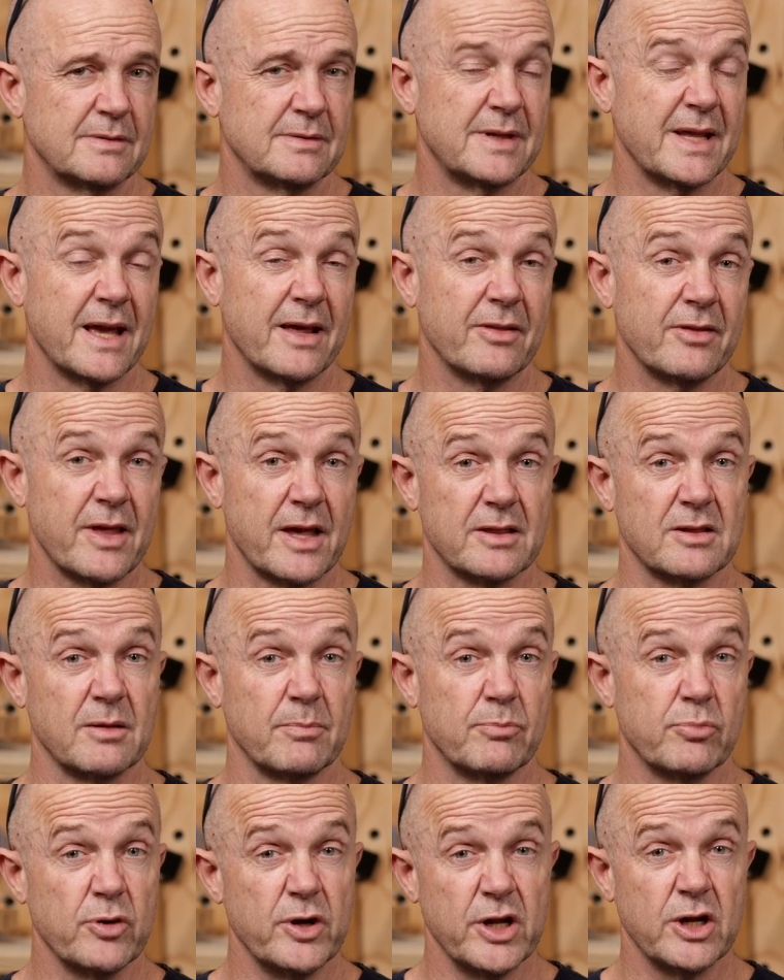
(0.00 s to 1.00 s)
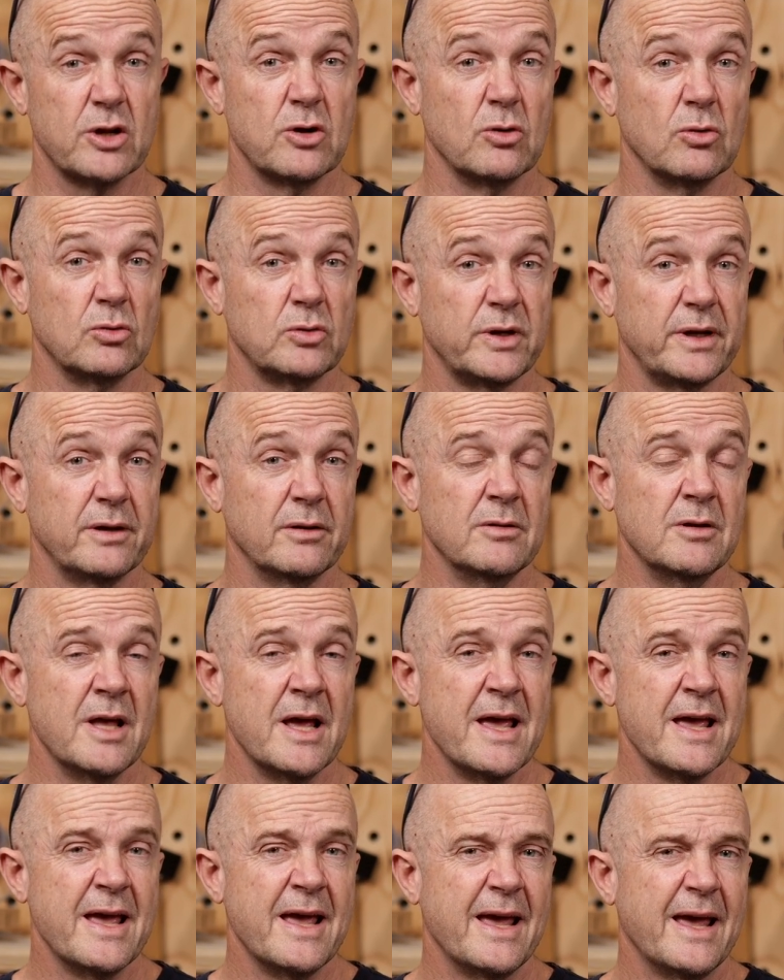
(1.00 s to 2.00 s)
Now, that's a pretty cool deal
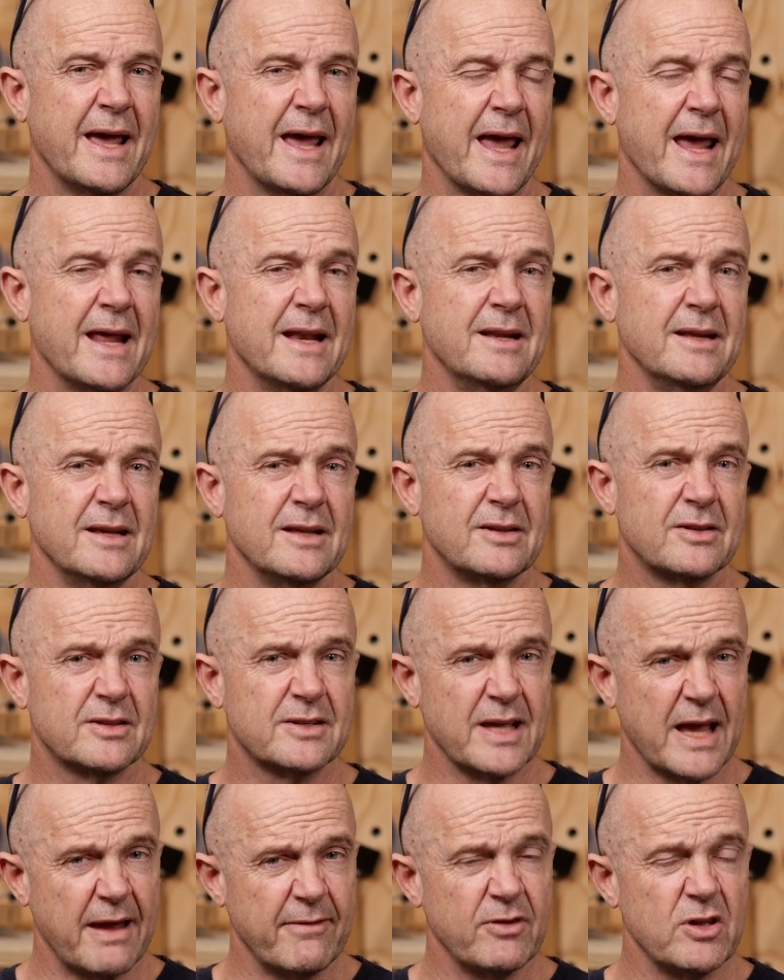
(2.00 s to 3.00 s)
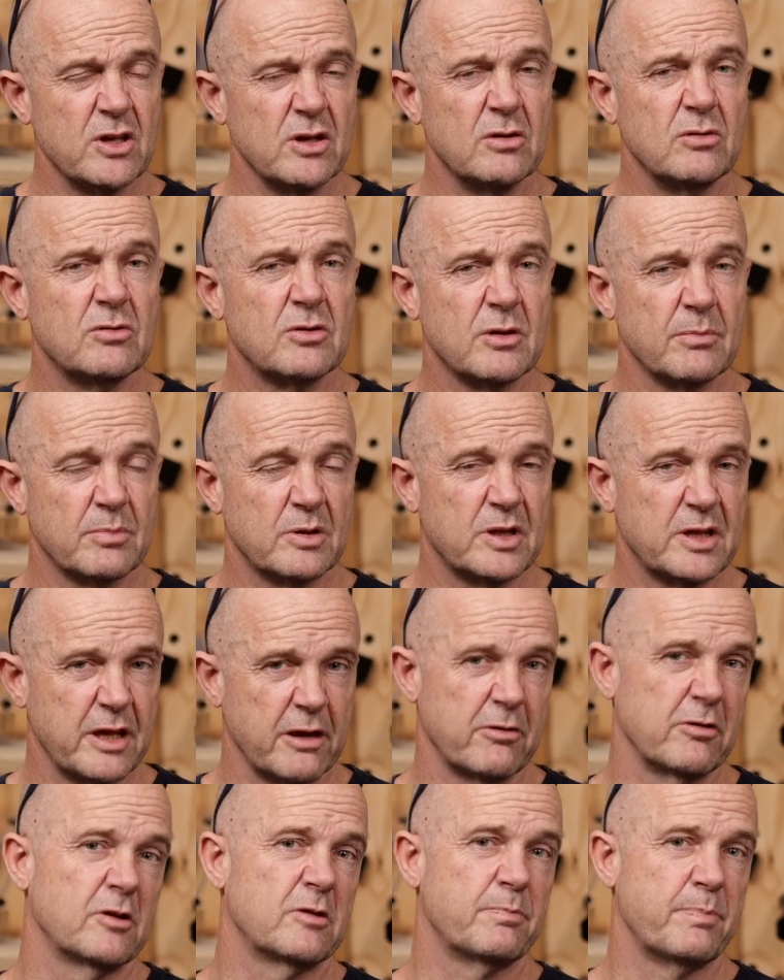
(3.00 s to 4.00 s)
and is saving you some
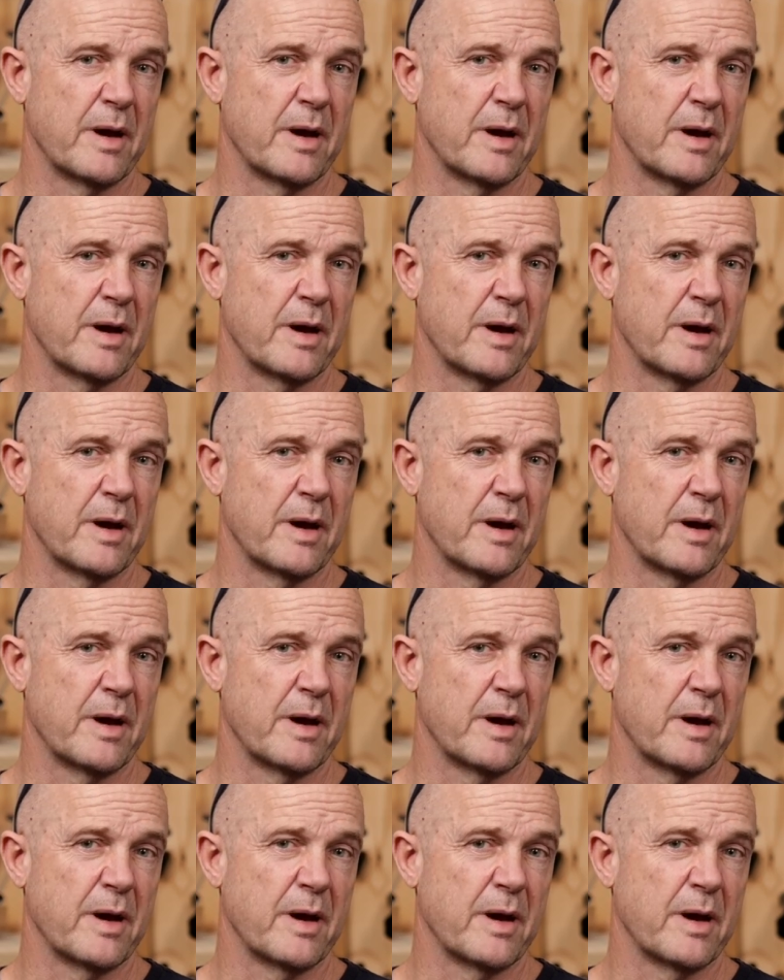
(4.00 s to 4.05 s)
serious